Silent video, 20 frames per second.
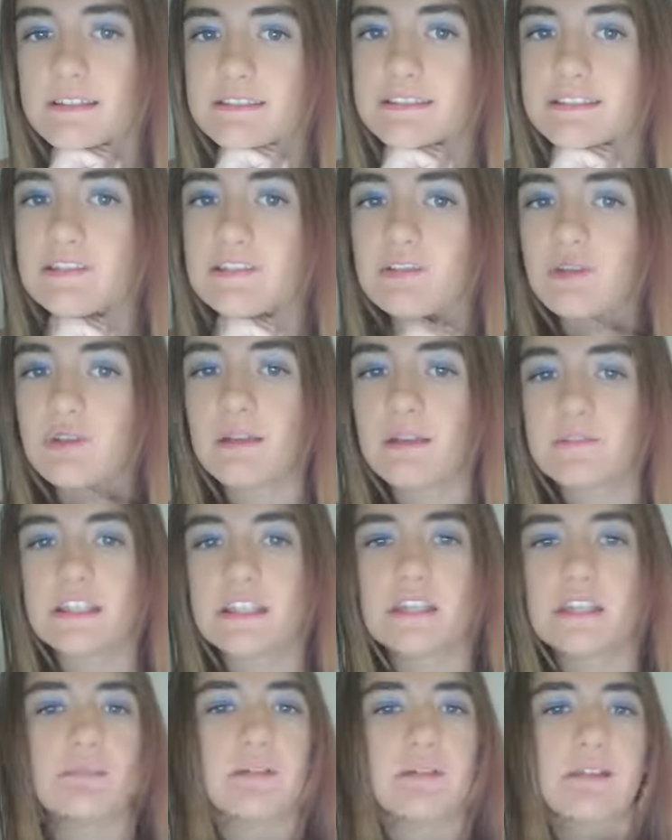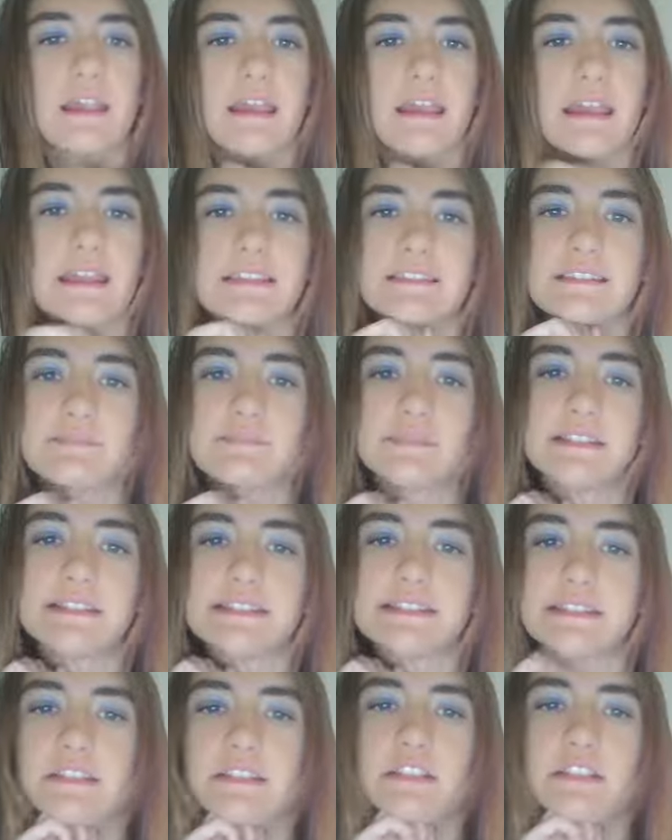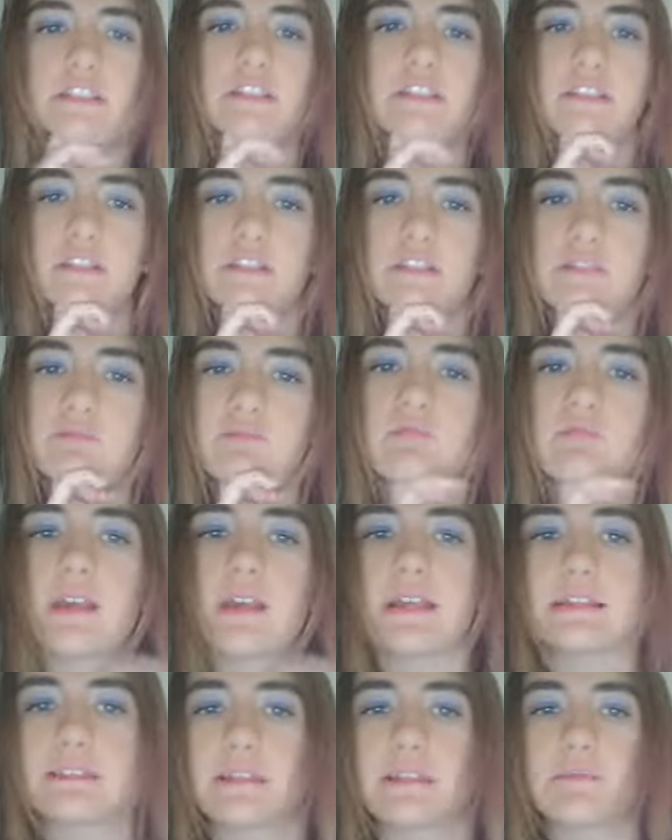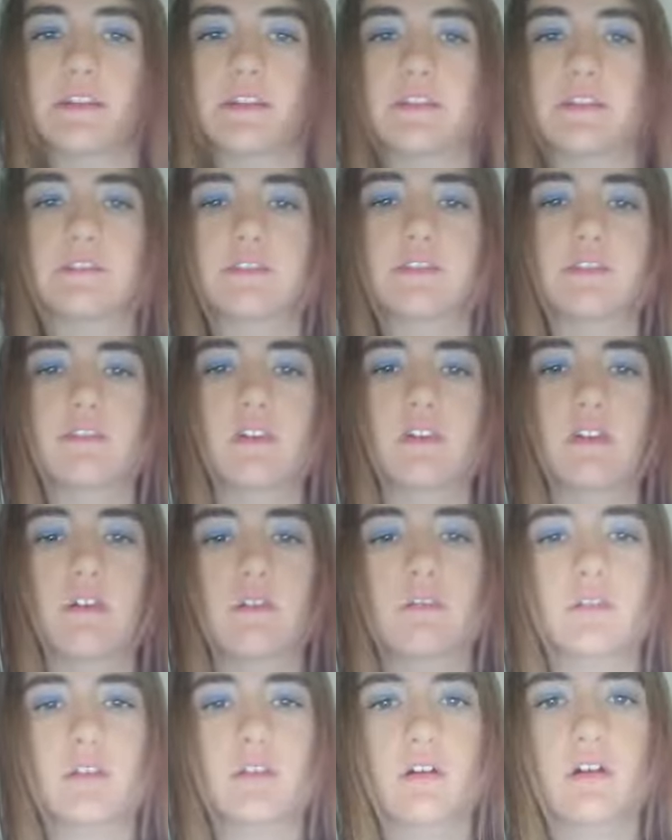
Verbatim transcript: So you have to keep on at A's and B's to be accepted into the